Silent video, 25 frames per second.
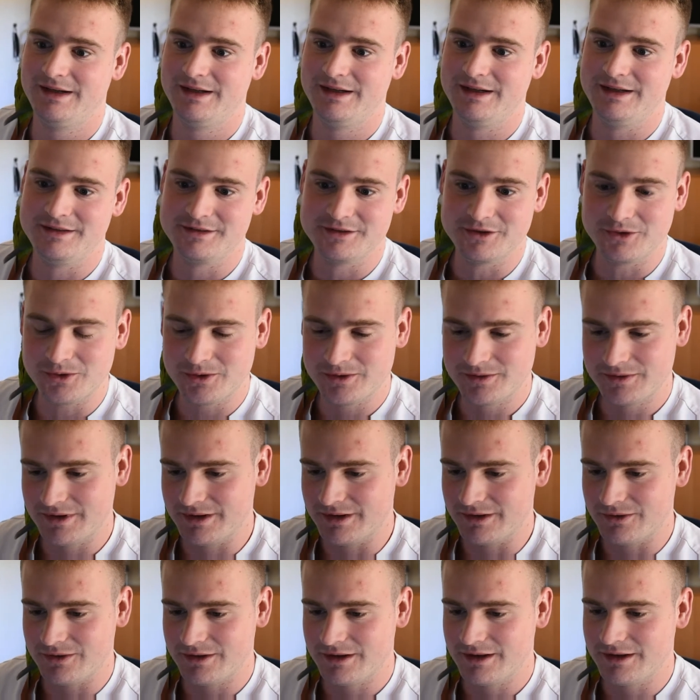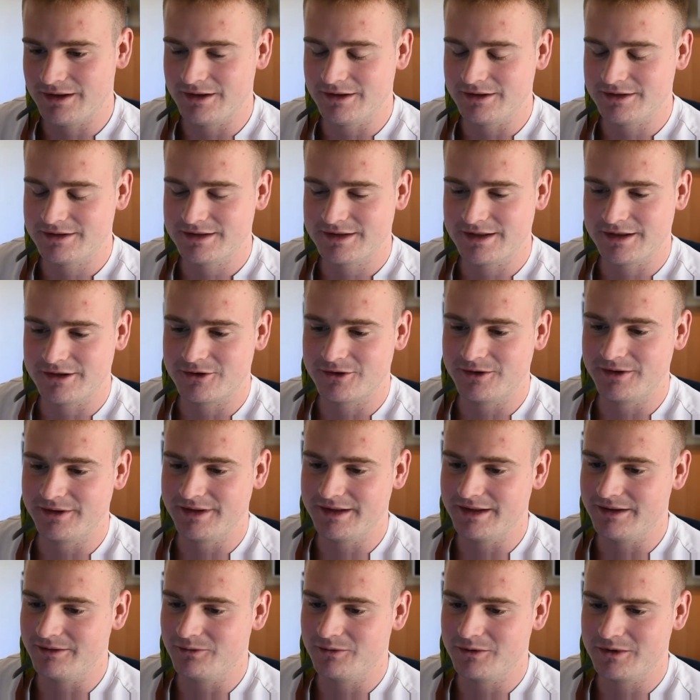is a steroid
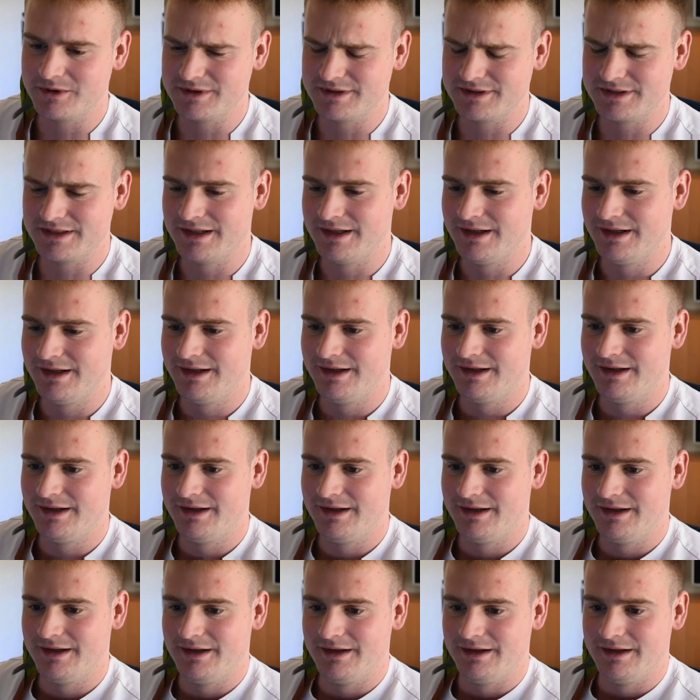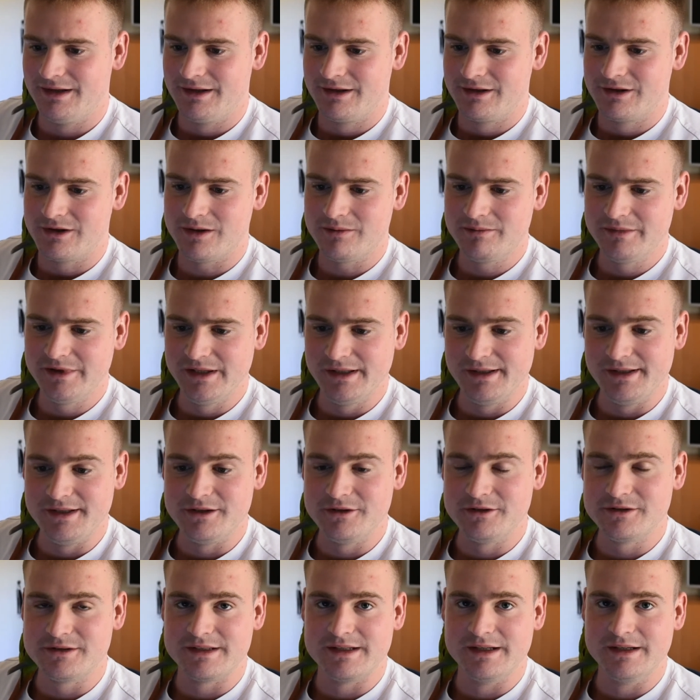that was commonly
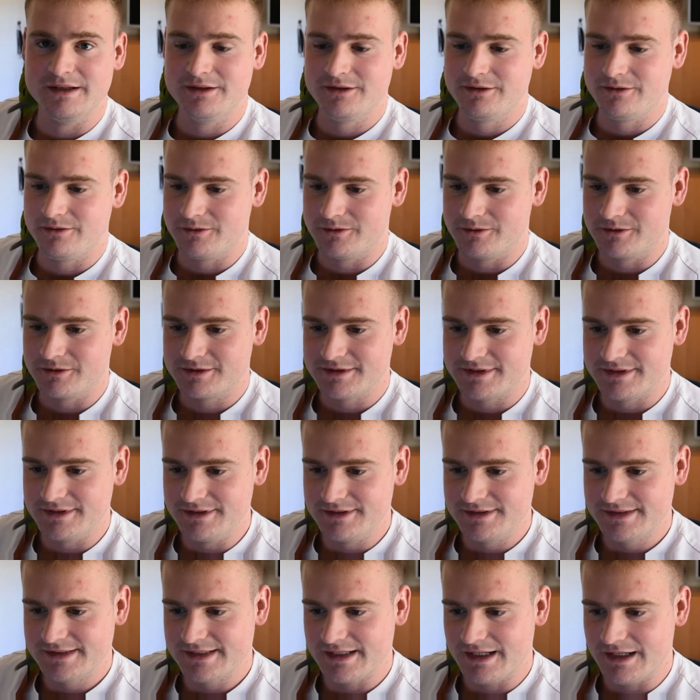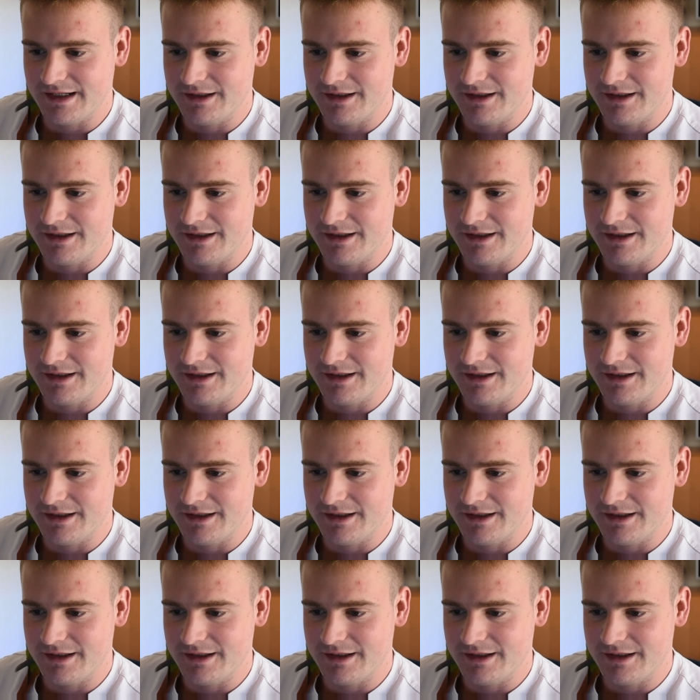used in horses.